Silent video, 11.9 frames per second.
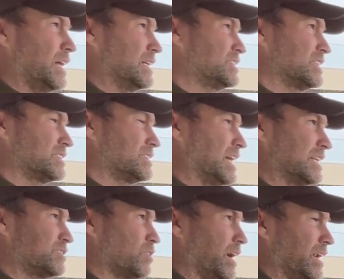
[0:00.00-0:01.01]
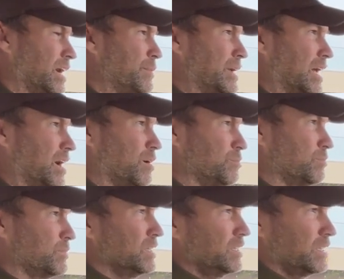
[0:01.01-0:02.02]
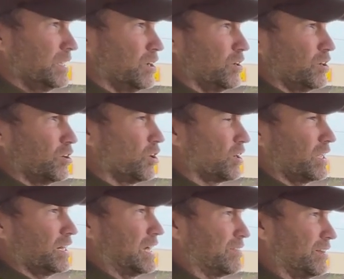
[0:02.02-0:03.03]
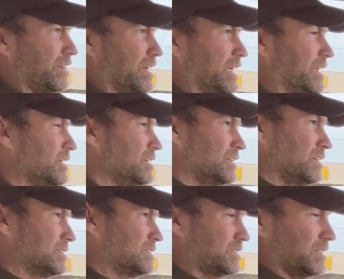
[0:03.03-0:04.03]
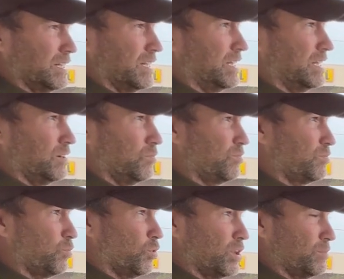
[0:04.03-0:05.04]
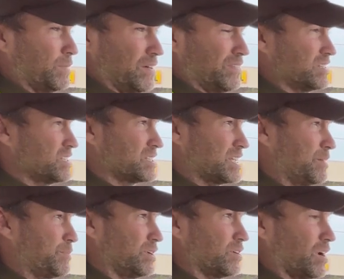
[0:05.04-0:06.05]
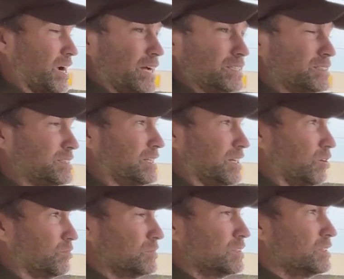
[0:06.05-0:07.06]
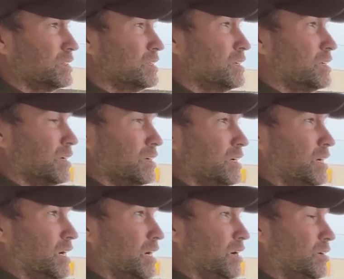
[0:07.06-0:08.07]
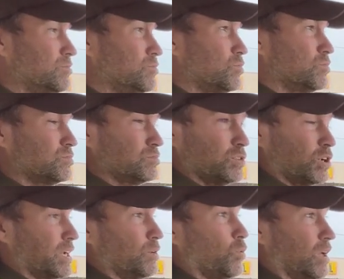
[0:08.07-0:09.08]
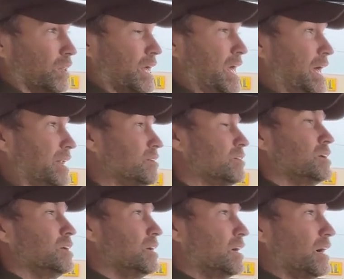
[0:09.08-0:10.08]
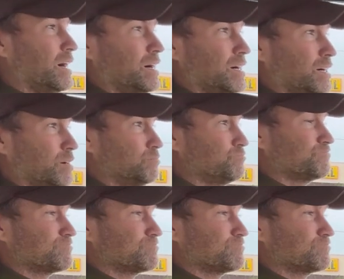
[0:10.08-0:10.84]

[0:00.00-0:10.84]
That's just that's right. I mean, um, you know, you're looking at everything. It's the uh, one of the methods is keeping your eyes, you know, uh, looking well ahead, um,